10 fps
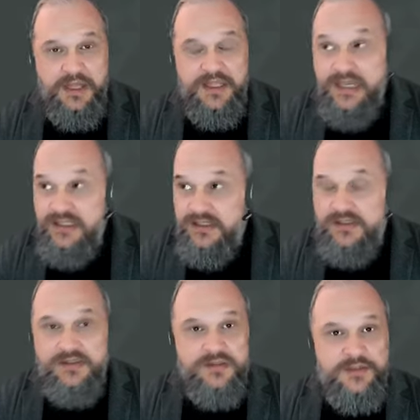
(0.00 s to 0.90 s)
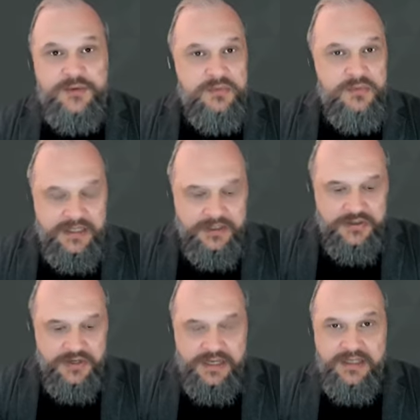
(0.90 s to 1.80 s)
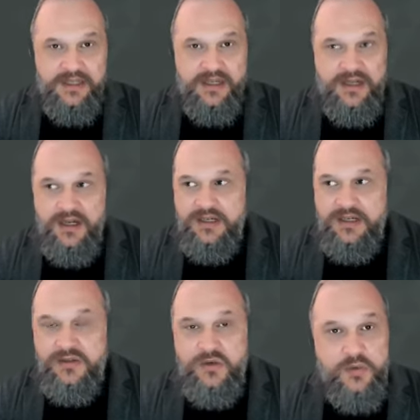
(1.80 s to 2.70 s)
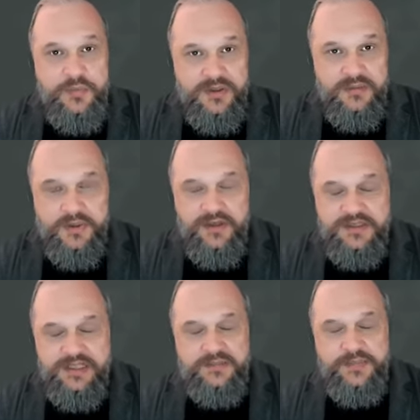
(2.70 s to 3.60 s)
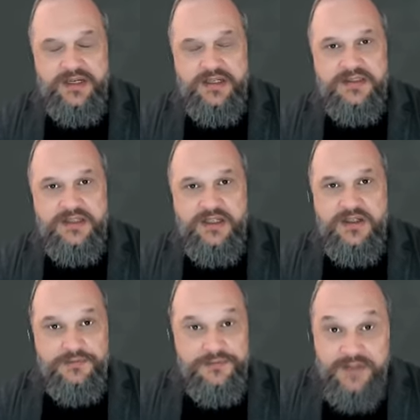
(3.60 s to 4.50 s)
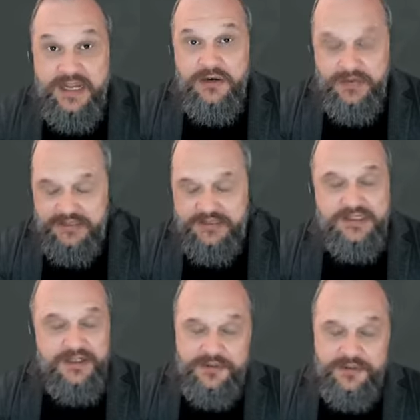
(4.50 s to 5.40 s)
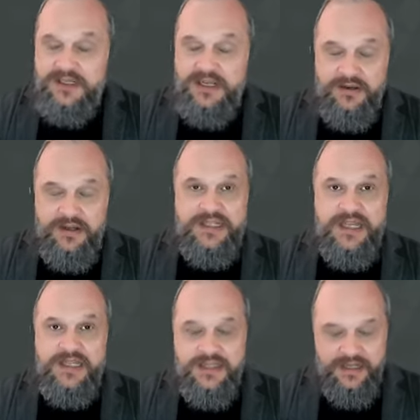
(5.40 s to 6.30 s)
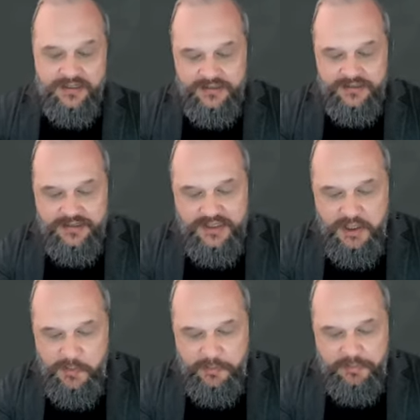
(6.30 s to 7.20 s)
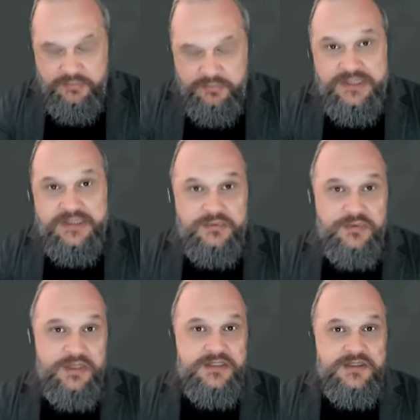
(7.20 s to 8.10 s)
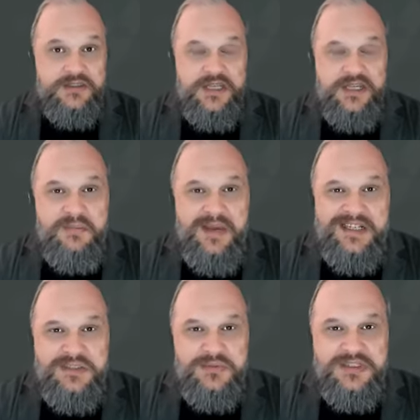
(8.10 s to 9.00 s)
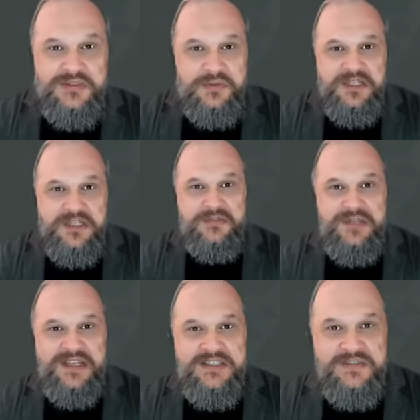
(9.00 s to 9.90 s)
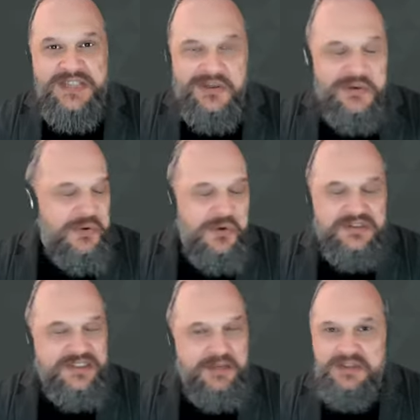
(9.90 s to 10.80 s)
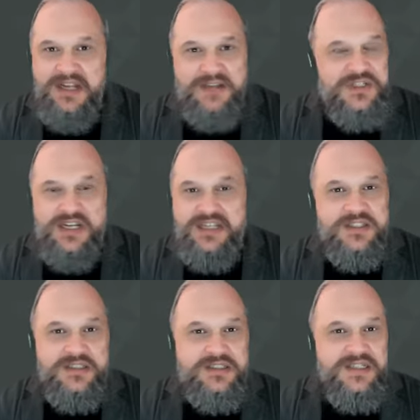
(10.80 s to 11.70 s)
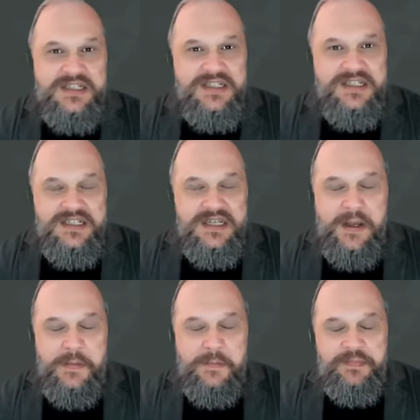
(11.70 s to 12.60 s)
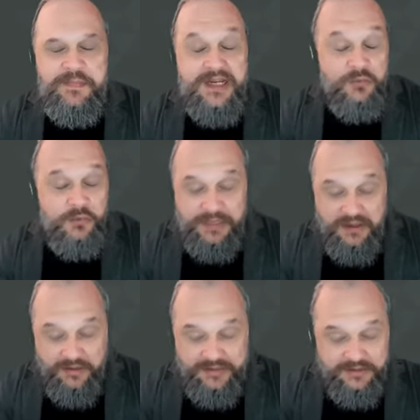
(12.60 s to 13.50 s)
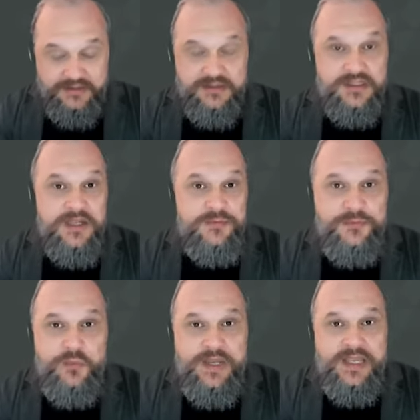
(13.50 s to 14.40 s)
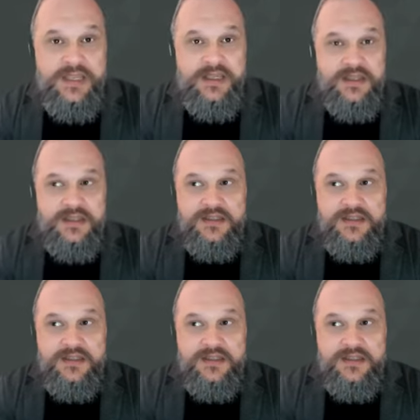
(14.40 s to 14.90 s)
yes, different regulatory uh, and, and, corporate compliance aspects vary significantly, and I get that. Um, but risk is risk. You take and manage risk to achieve objectives. That core concept never changes. Um, and it would be nice if we,